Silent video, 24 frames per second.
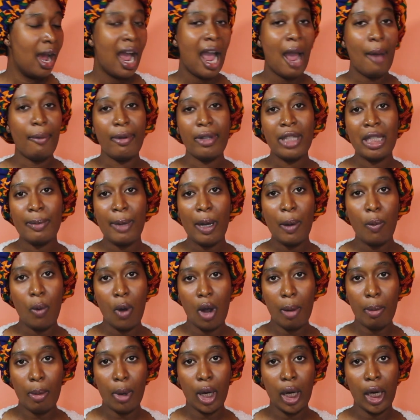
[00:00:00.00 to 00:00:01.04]
I went to my
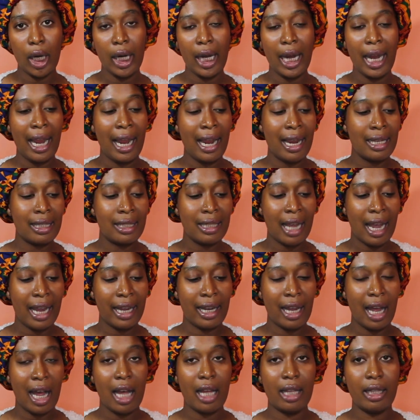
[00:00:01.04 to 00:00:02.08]
Walmart and I
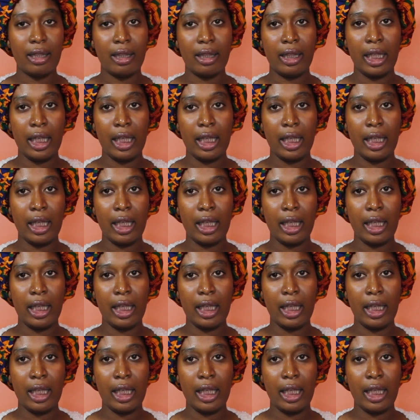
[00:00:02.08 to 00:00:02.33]
got